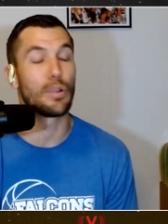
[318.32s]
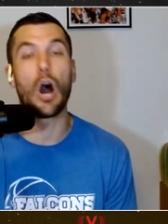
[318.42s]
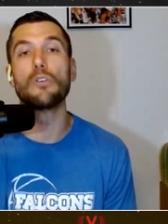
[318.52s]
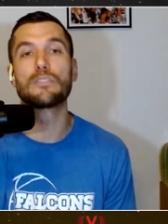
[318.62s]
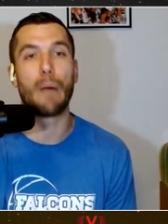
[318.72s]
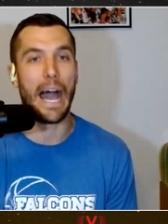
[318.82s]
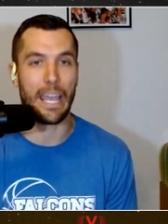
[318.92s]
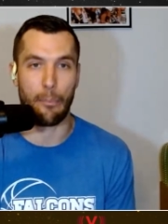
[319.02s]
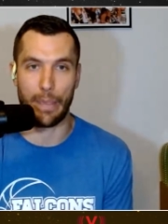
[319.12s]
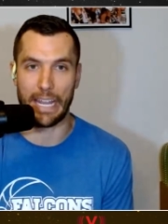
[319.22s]
blows
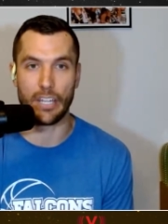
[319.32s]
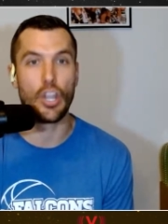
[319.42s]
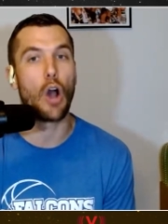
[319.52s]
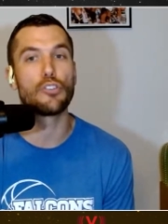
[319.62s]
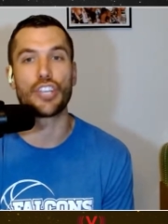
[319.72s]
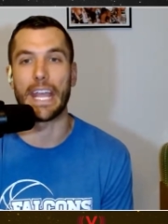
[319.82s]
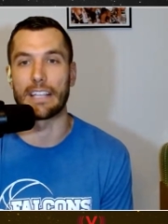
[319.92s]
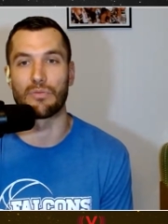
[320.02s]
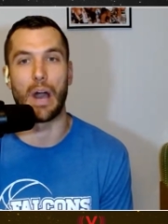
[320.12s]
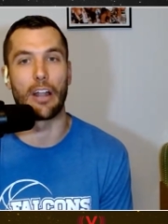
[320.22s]
by Embiid. No
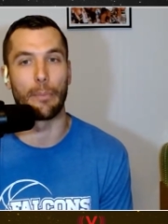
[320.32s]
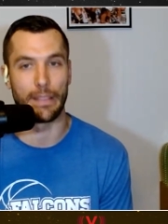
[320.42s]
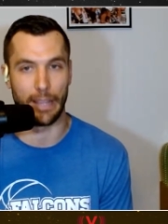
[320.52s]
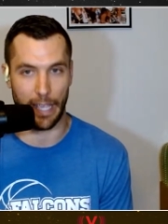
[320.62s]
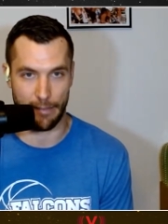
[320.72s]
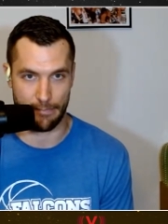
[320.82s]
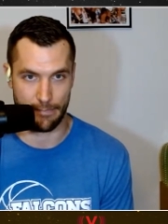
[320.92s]
chance. Wide open layup.